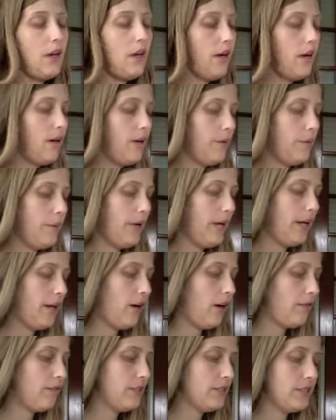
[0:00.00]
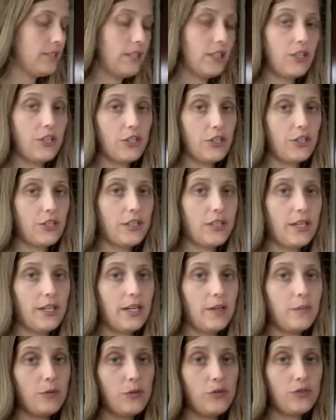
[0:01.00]
And obviously the curtain that
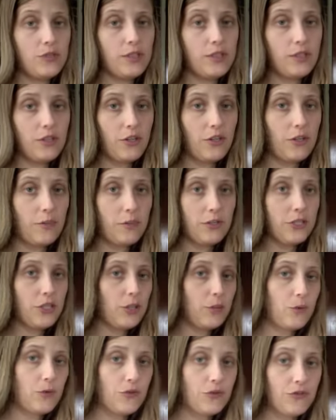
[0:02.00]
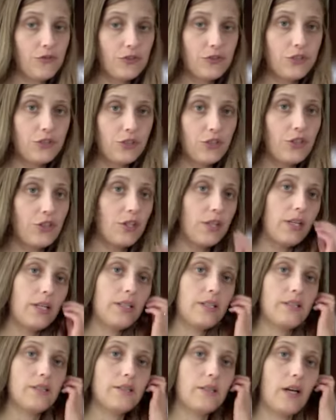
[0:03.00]
I'm using, the curtain material I'm using for the skirt
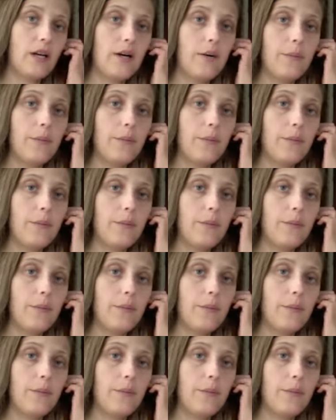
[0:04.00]
is